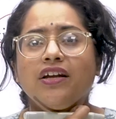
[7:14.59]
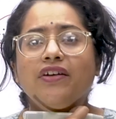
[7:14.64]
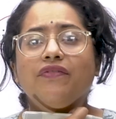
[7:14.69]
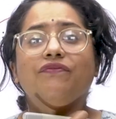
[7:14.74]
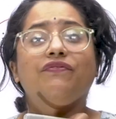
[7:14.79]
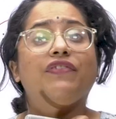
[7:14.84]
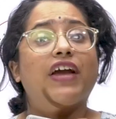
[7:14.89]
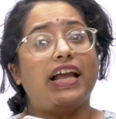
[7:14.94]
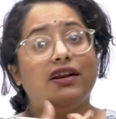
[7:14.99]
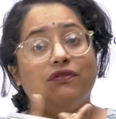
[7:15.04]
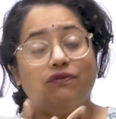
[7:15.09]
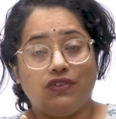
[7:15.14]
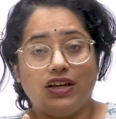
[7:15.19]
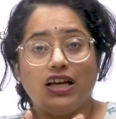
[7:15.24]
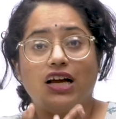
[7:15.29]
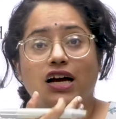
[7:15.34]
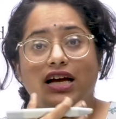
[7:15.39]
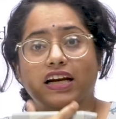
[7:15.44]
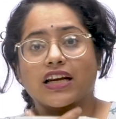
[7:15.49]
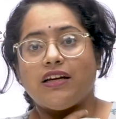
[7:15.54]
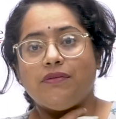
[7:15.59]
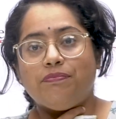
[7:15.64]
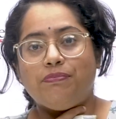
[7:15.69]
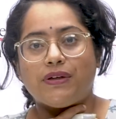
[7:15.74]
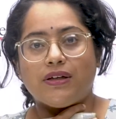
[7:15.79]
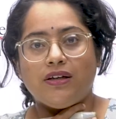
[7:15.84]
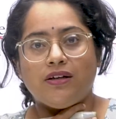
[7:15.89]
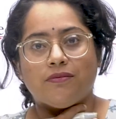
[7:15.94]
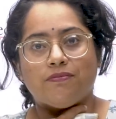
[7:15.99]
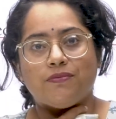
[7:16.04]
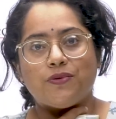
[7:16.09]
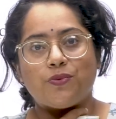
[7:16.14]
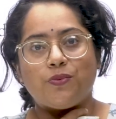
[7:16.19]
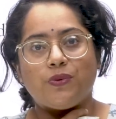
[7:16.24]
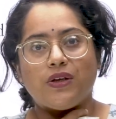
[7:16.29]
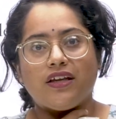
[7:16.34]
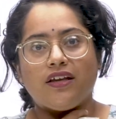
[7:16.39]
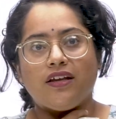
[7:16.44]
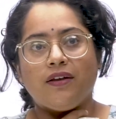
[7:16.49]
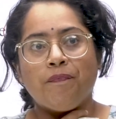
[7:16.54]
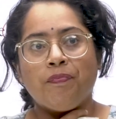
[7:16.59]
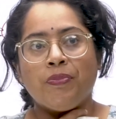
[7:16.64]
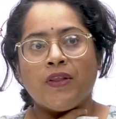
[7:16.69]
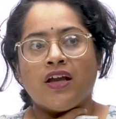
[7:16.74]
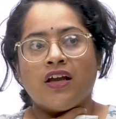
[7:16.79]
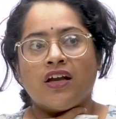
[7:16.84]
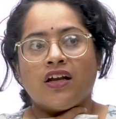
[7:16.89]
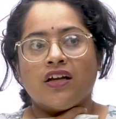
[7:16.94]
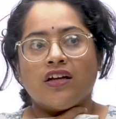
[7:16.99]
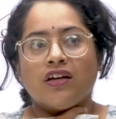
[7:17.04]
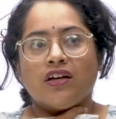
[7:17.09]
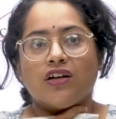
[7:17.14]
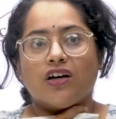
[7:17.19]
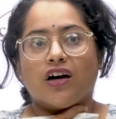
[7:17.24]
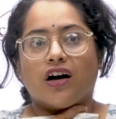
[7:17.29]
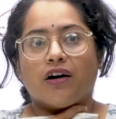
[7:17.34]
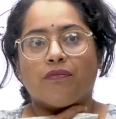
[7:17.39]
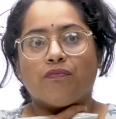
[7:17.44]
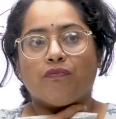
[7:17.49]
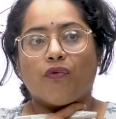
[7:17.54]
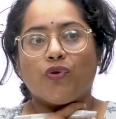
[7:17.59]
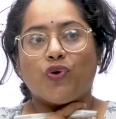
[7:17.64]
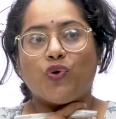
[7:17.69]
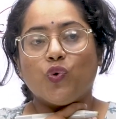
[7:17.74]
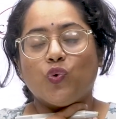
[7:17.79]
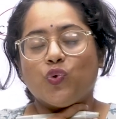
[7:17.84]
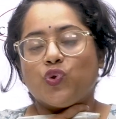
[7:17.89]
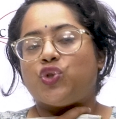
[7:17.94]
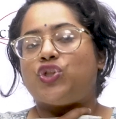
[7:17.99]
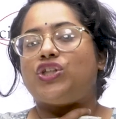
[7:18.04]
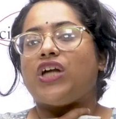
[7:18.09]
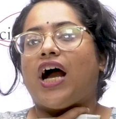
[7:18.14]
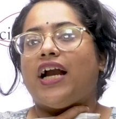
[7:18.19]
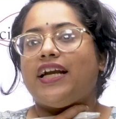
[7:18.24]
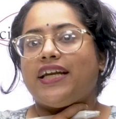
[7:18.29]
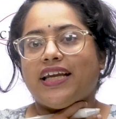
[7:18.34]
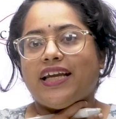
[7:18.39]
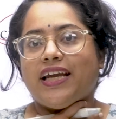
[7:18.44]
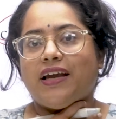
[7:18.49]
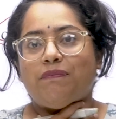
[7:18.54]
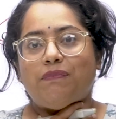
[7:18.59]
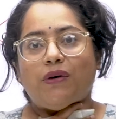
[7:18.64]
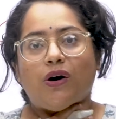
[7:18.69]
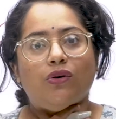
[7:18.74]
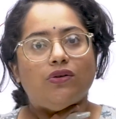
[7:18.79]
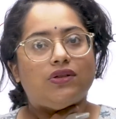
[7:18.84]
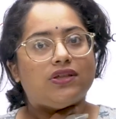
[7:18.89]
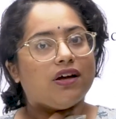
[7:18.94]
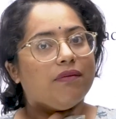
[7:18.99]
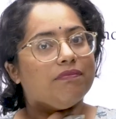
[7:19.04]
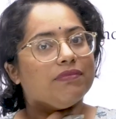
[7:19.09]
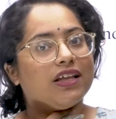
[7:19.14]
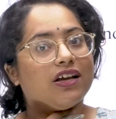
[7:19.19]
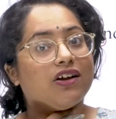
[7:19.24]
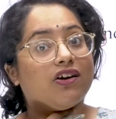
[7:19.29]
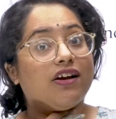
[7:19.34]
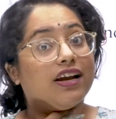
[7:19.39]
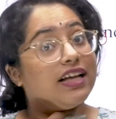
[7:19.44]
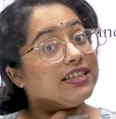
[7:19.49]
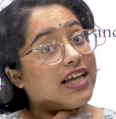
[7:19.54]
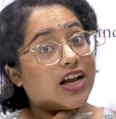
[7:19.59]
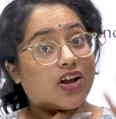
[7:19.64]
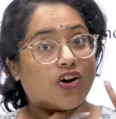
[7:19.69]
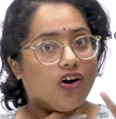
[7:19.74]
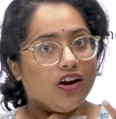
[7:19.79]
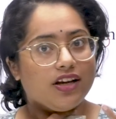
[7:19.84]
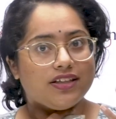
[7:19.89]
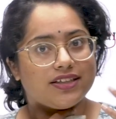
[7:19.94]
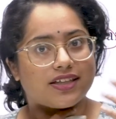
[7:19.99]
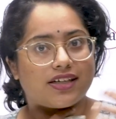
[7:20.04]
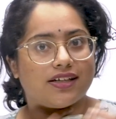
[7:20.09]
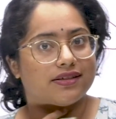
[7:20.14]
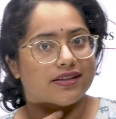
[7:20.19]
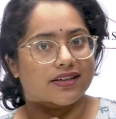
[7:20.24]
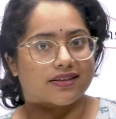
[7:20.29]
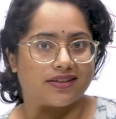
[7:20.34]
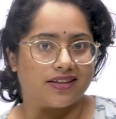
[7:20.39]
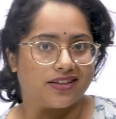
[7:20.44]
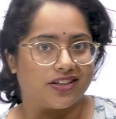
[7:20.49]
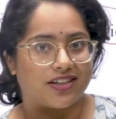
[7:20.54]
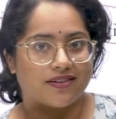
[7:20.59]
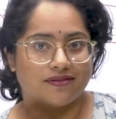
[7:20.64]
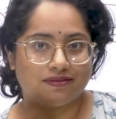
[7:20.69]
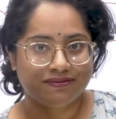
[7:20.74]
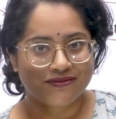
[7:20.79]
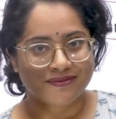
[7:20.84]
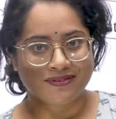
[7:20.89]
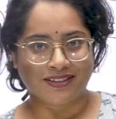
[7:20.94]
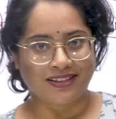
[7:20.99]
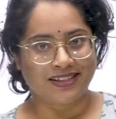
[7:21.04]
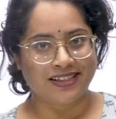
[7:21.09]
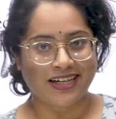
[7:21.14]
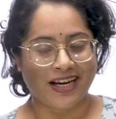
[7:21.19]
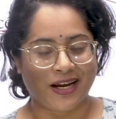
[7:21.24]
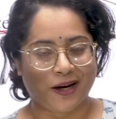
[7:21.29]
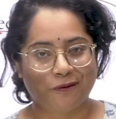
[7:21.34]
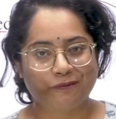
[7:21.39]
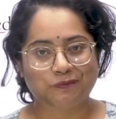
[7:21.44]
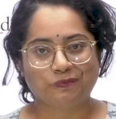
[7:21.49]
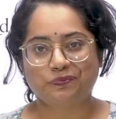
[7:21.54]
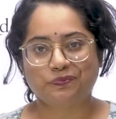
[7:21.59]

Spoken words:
When we are in prelims, we do study about something called as ecological succession, right?